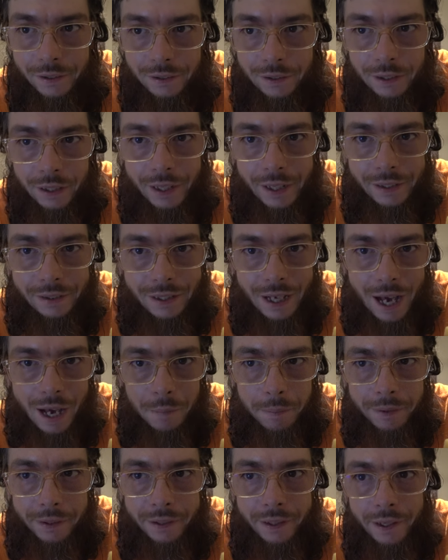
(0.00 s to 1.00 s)
delays
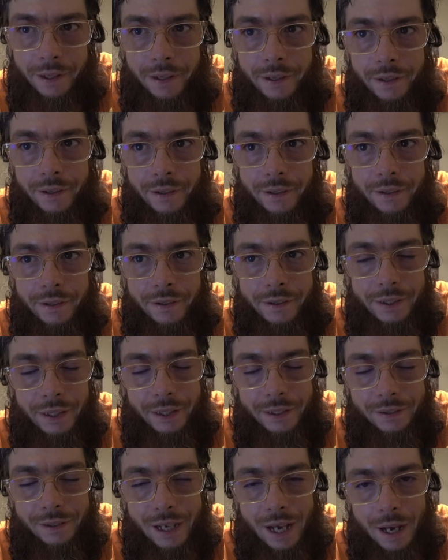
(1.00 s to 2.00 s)
happen,
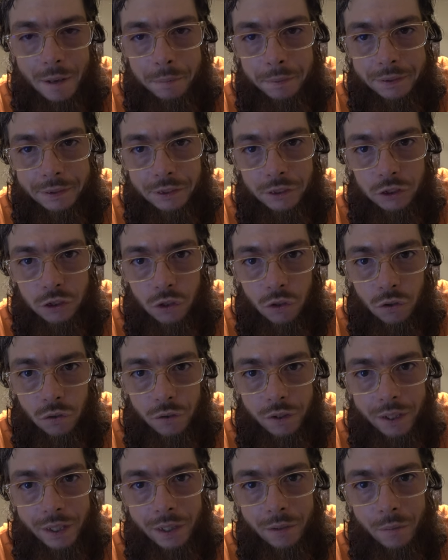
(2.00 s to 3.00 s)
things happen.
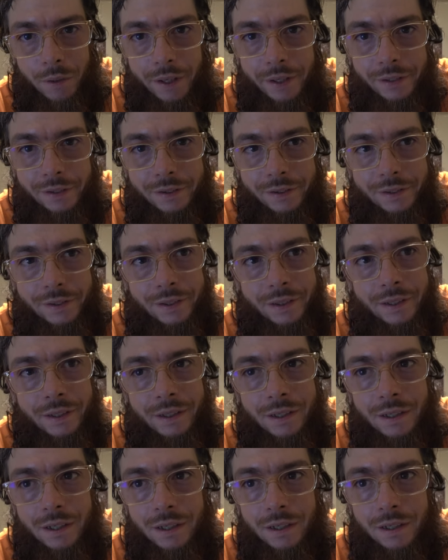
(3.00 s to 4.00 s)
So, anyways,
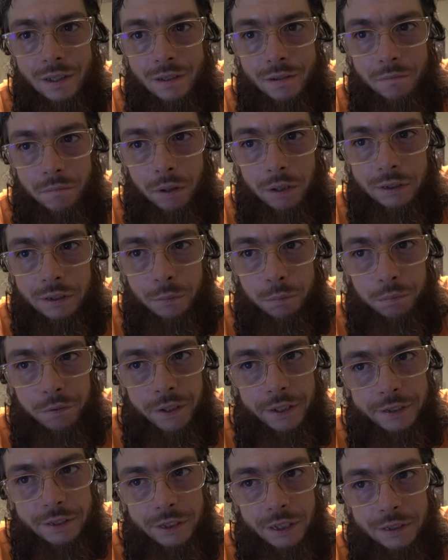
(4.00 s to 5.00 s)
much
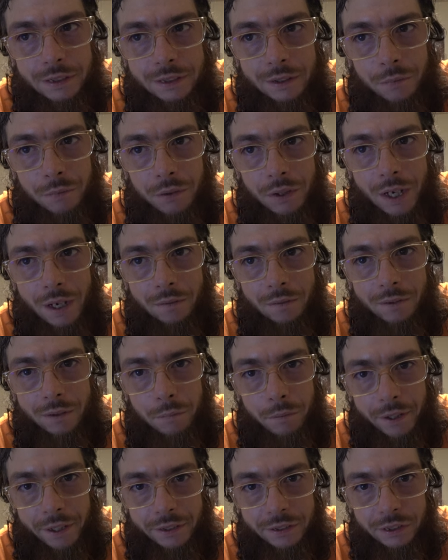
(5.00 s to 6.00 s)
appreciated if you have the
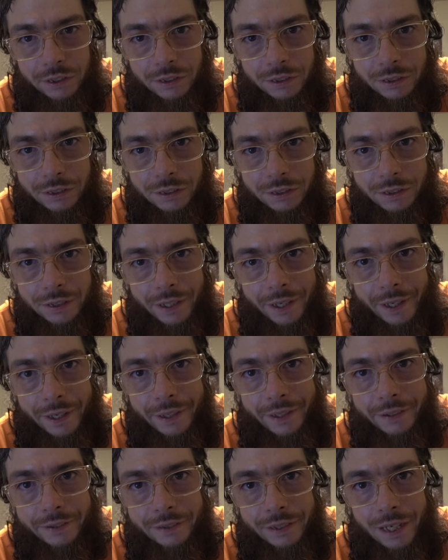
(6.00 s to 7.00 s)
patience,
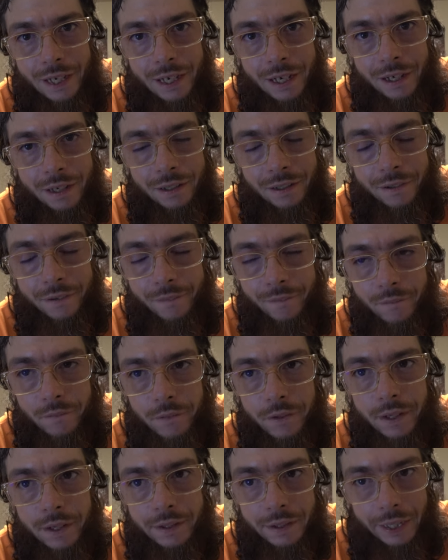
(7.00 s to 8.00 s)
and
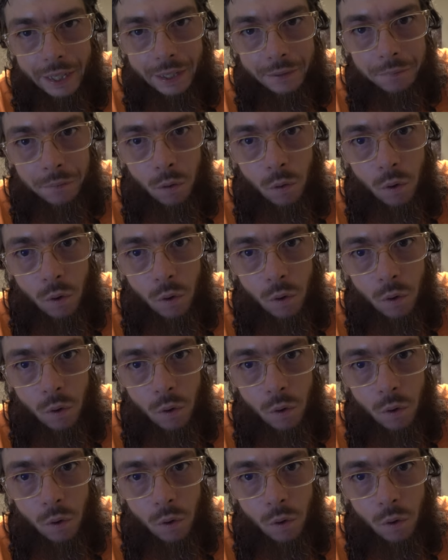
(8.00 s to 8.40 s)
thank you for